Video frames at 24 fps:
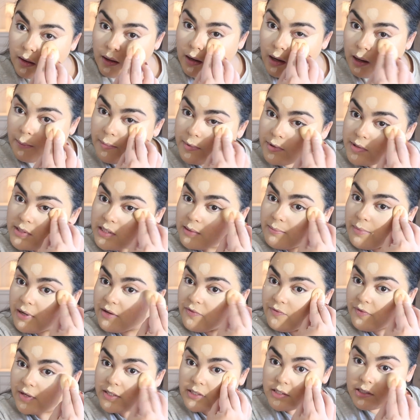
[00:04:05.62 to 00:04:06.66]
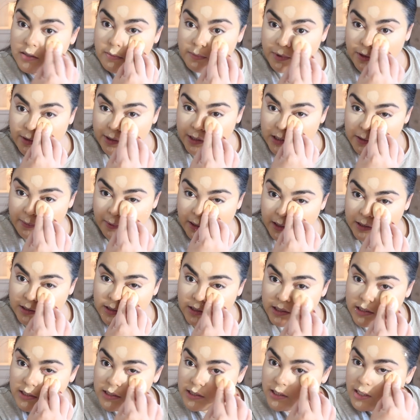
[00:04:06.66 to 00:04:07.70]
I'm using my Fenty beauty sponge.
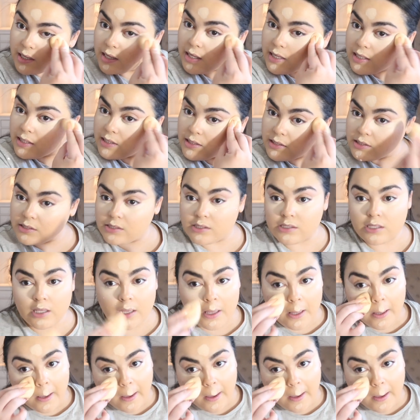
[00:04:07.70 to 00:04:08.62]
This thing is